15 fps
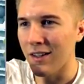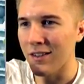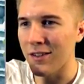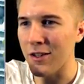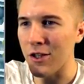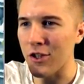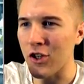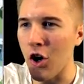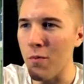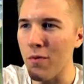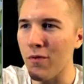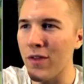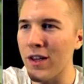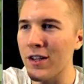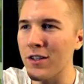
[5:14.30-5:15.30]
to the scope
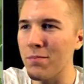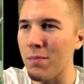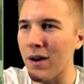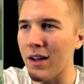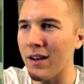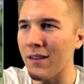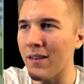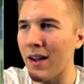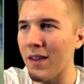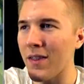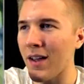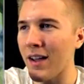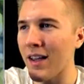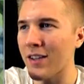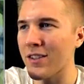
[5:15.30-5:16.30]
of things, but I,
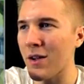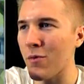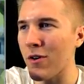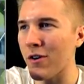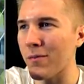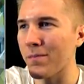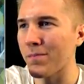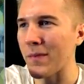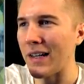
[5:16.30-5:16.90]
I guess I will.